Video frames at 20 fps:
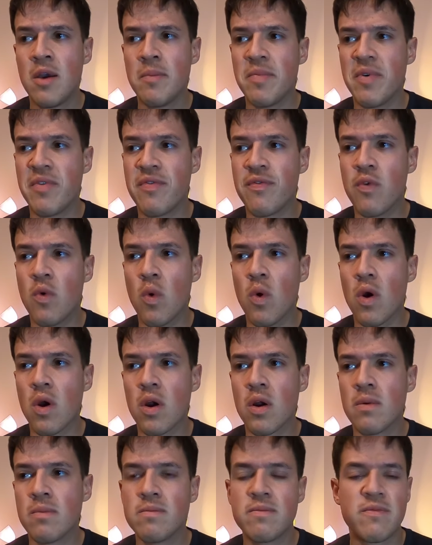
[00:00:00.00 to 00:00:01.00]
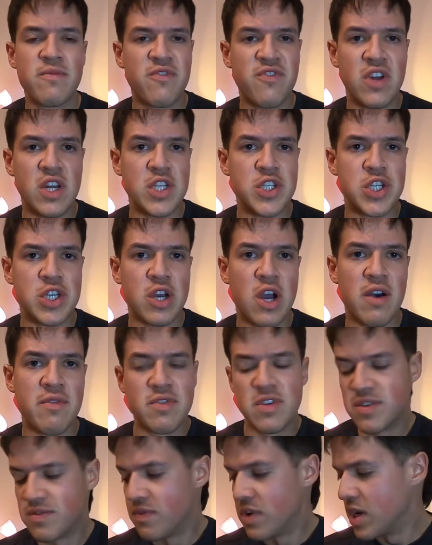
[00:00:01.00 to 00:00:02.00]
before finishing off
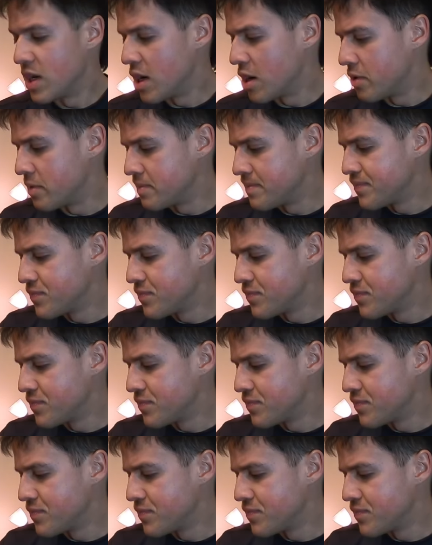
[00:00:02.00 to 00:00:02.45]
this video.